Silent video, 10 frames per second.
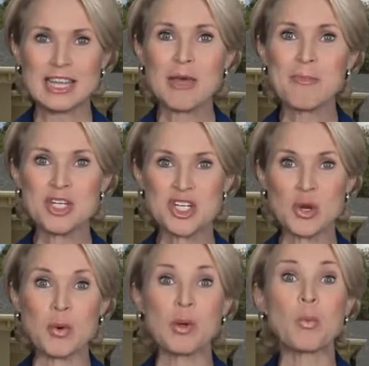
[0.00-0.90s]
Let me
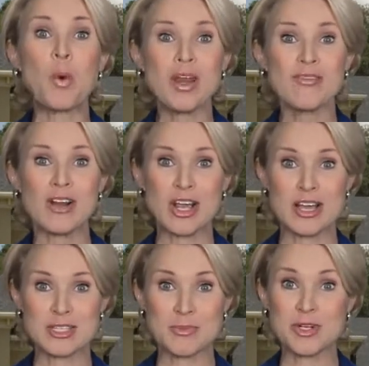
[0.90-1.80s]
share what one of our
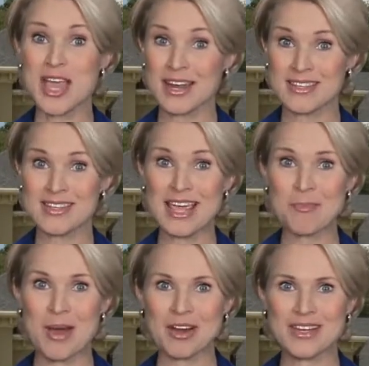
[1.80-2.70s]
customers had to say
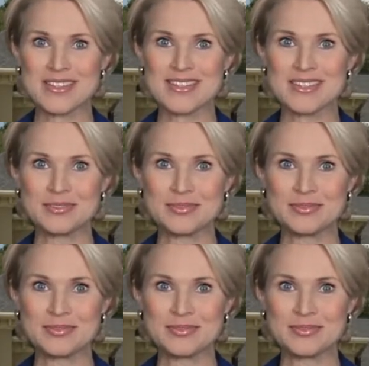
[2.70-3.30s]
about us.